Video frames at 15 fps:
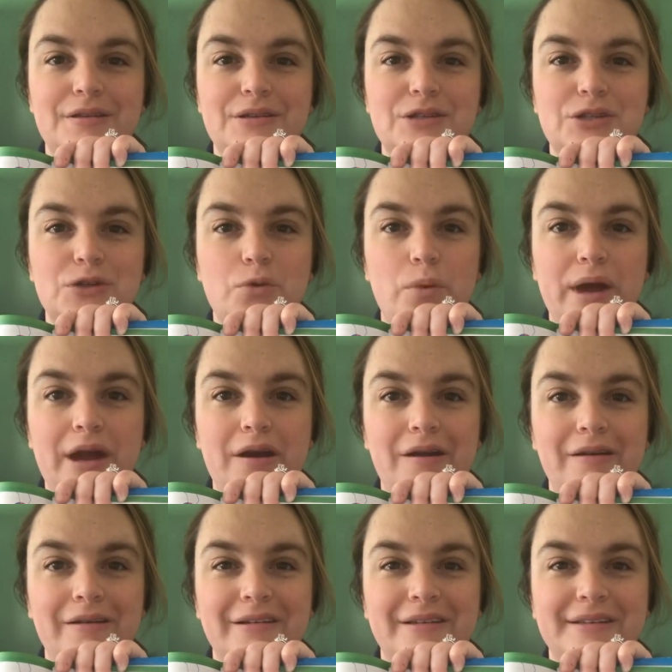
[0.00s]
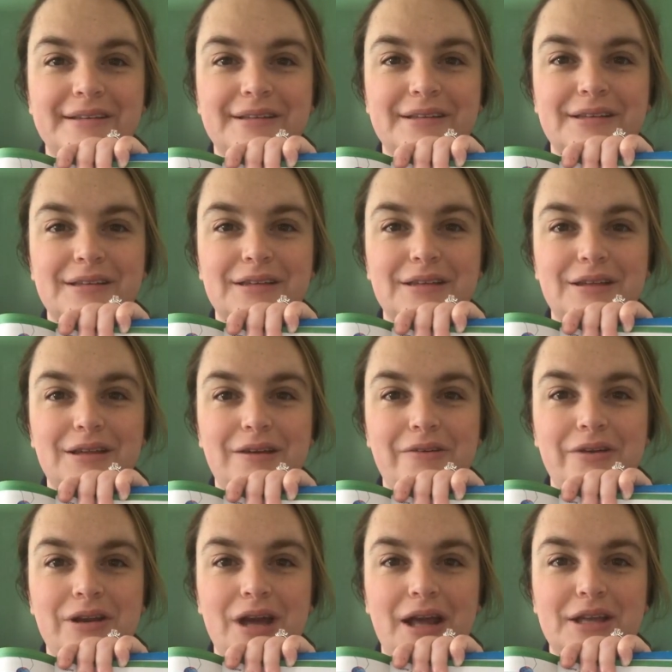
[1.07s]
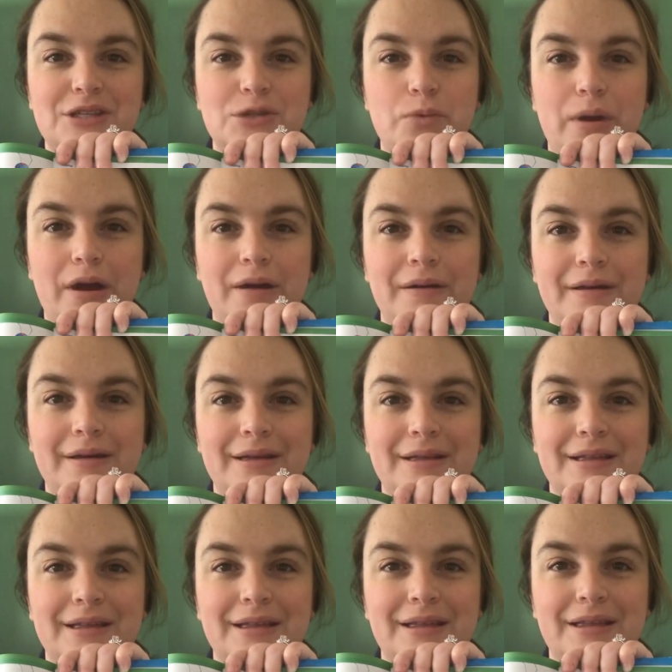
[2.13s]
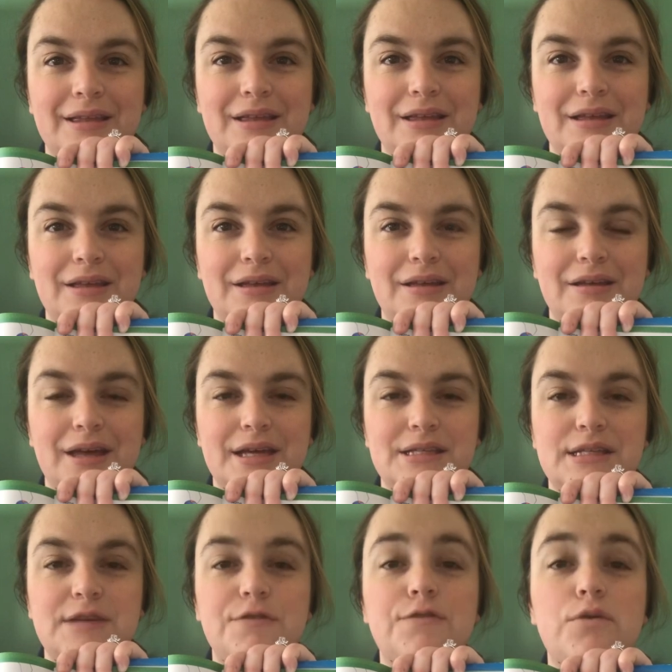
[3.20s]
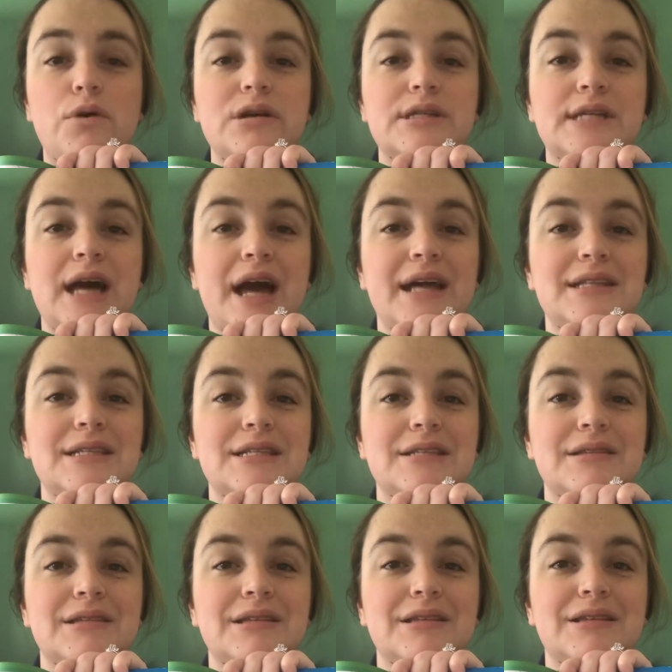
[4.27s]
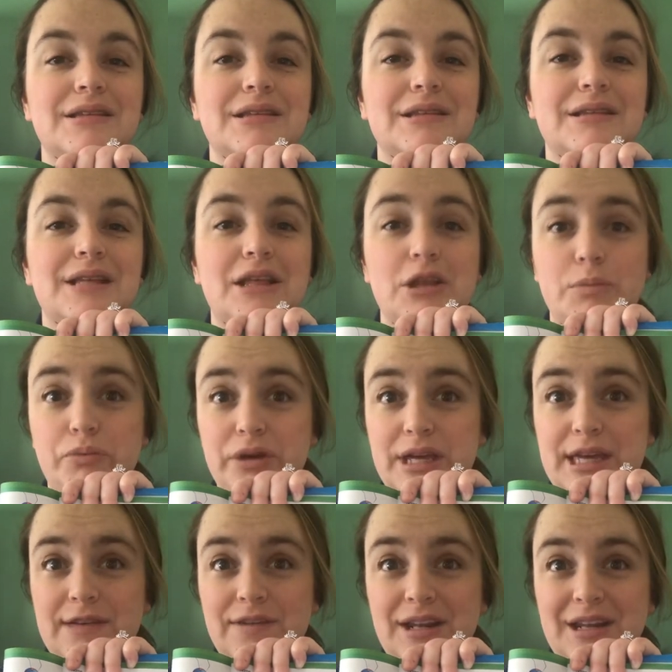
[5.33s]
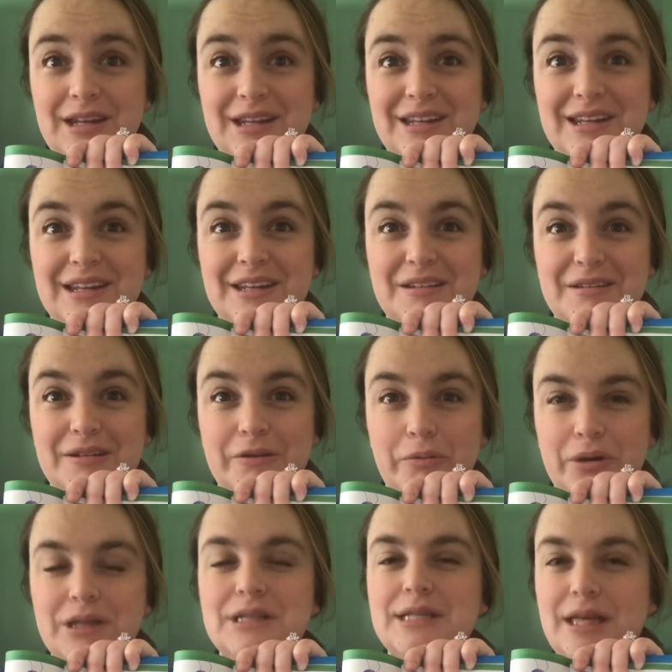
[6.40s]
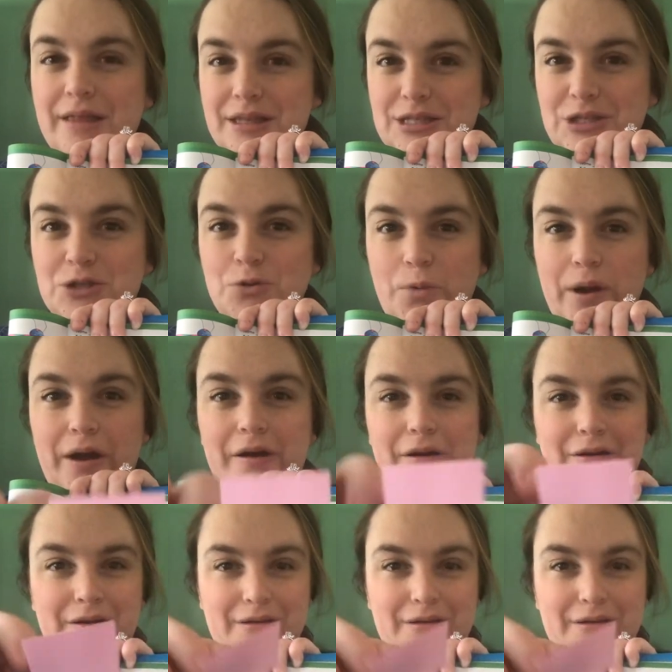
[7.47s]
Square or not a square? I see 4 sides. They look pretty even. I'm going to say that's a square.